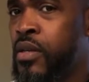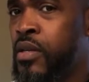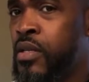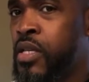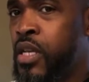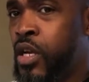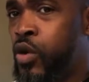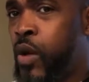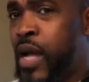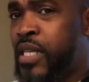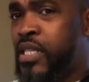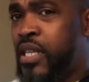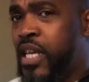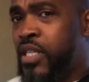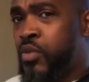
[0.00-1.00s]
See, the
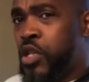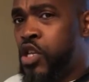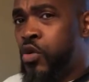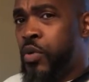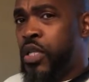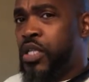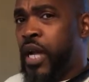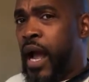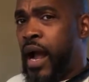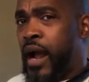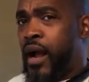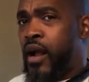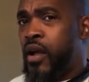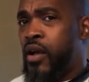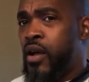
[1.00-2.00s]
question is when you
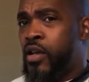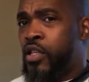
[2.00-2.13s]
retire,